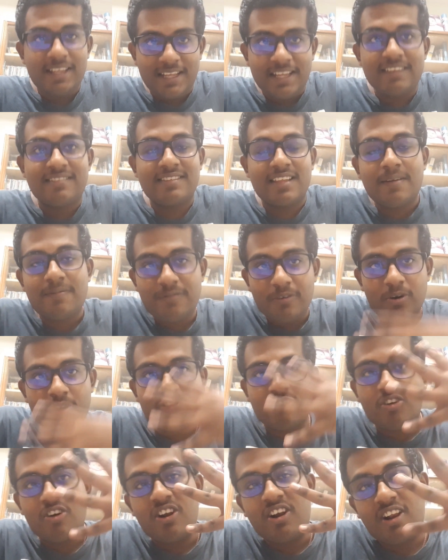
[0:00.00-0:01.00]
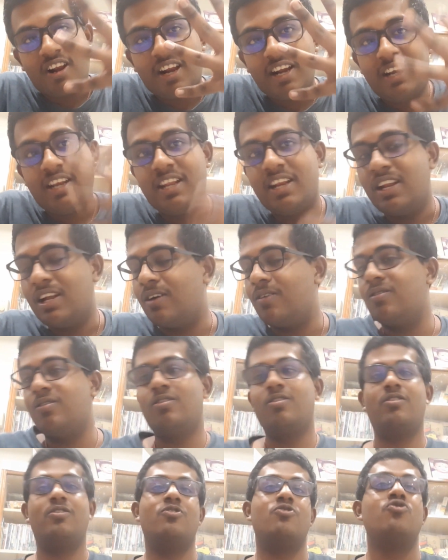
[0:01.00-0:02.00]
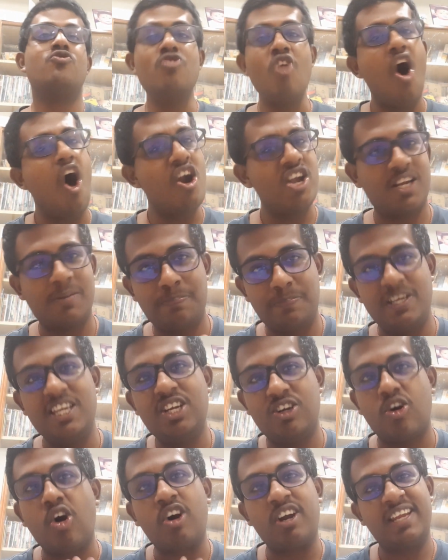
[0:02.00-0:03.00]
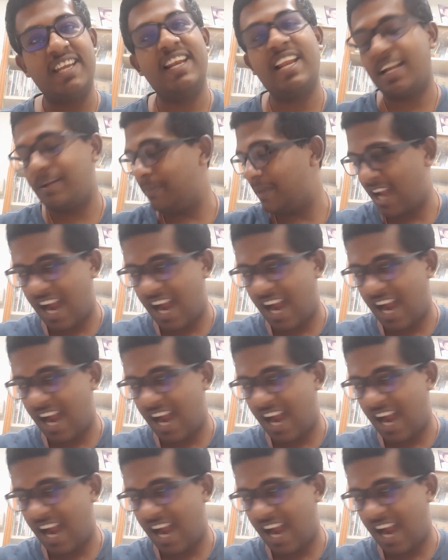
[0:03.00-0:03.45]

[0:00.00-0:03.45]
Step 4 is called write it down. Do not be cocky like me.